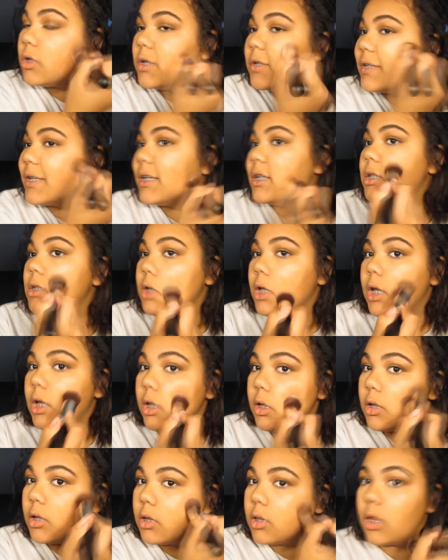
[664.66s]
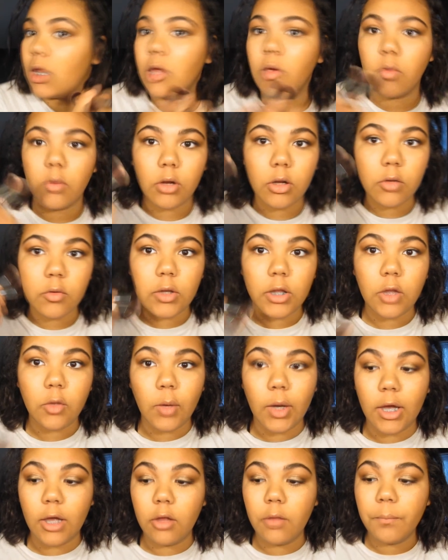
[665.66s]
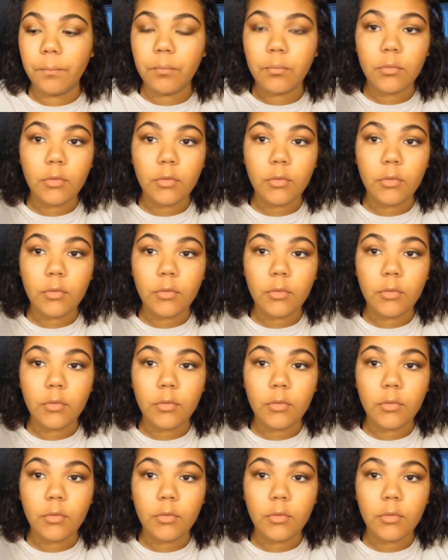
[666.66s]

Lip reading: I gotta say, they work really well.